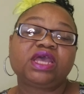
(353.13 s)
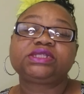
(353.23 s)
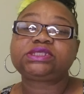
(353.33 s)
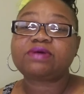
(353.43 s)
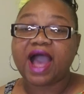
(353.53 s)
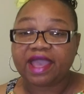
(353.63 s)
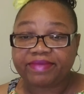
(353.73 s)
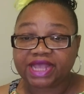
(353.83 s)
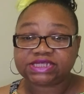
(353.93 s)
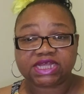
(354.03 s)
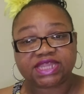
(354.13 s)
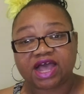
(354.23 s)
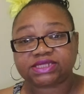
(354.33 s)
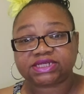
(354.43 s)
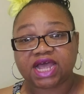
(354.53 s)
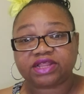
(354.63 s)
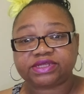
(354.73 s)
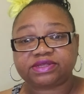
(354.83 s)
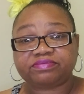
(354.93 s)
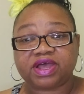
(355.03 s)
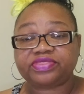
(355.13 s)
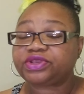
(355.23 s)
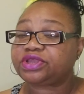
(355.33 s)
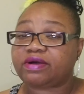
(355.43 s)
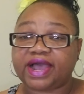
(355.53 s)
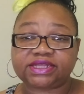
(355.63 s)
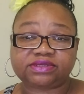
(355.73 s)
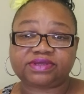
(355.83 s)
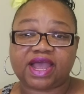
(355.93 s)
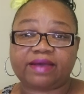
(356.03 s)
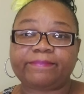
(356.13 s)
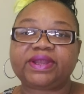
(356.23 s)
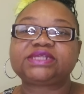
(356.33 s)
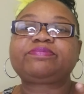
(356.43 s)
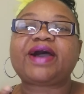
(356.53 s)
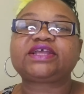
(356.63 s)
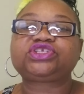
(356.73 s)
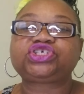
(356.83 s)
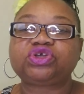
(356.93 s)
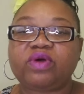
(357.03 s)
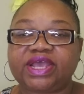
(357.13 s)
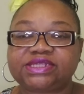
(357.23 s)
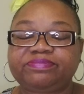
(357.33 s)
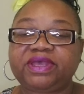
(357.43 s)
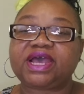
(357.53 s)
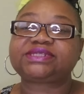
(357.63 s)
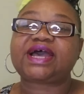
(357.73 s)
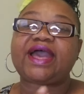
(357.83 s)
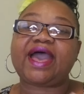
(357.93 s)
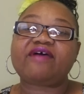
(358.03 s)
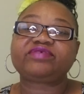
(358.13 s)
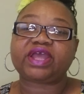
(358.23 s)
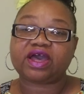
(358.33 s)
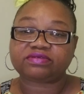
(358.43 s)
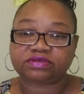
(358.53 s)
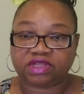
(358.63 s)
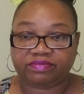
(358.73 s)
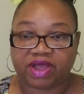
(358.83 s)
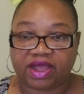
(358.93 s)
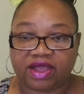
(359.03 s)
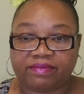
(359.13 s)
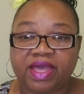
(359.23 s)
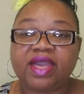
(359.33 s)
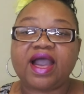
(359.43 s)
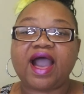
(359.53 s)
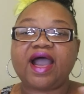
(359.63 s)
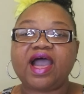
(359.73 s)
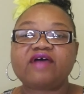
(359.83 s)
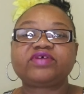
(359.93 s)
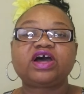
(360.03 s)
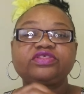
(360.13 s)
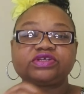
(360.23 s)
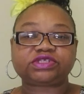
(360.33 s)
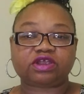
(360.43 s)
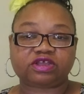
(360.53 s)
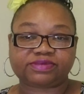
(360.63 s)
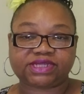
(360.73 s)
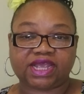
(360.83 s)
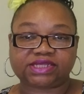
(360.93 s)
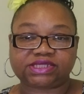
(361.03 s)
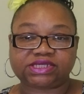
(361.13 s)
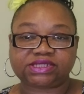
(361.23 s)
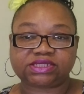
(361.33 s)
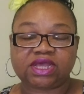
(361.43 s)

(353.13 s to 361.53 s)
Do I make $10,000 a month? No, I do not. But it's by choice because I have an elderly mom. I have other circumstances.